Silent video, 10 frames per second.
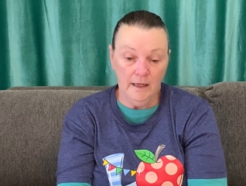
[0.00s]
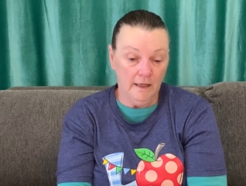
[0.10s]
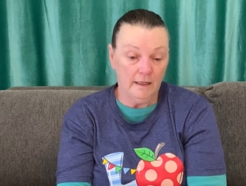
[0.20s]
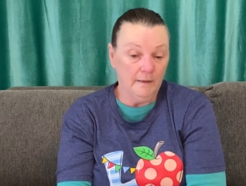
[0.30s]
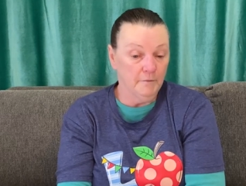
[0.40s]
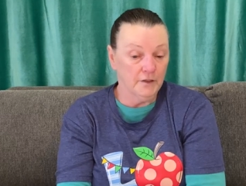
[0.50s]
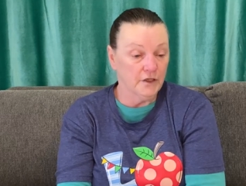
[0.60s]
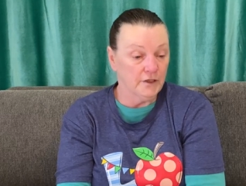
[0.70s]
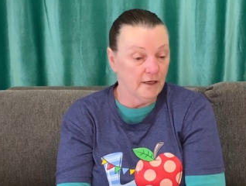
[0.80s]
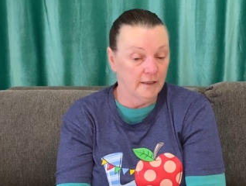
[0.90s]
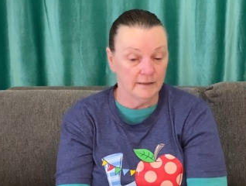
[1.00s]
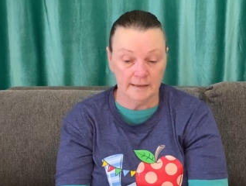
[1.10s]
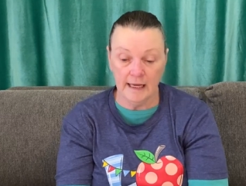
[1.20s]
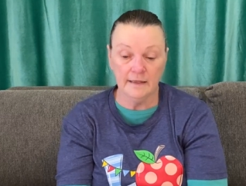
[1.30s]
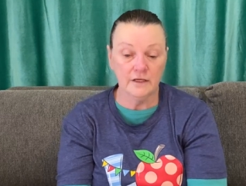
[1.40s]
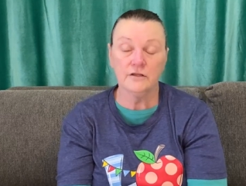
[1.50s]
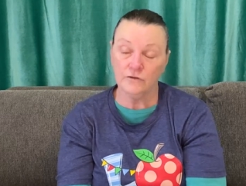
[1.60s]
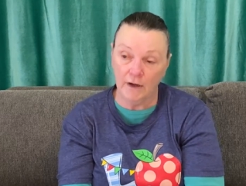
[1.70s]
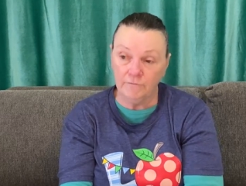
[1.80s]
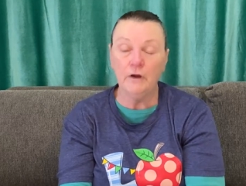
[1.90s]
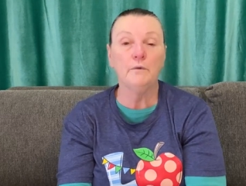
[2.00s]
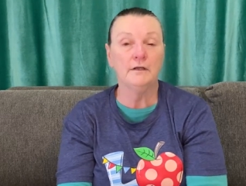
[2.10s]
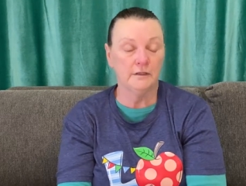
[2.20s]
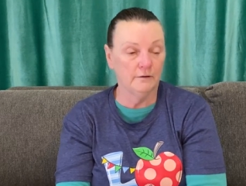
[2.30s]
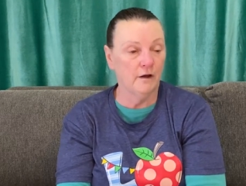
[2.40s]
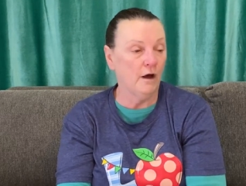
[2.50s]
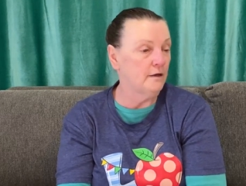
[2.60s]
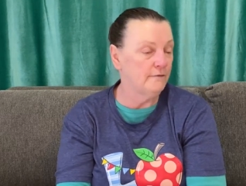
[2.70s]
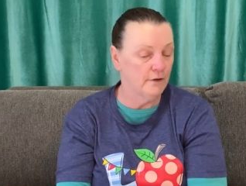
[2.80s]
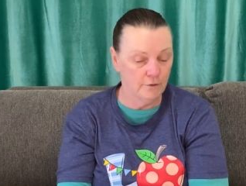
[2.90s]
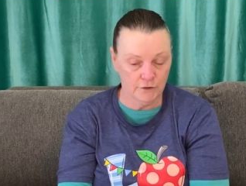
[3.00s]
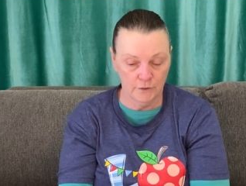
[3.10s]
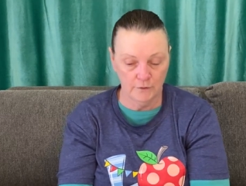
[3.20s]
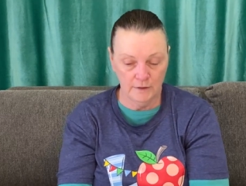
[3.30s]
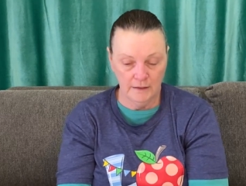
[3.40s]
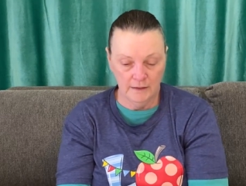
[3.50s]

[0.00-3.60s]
And I'm going to straight, say this straightforward to all of those who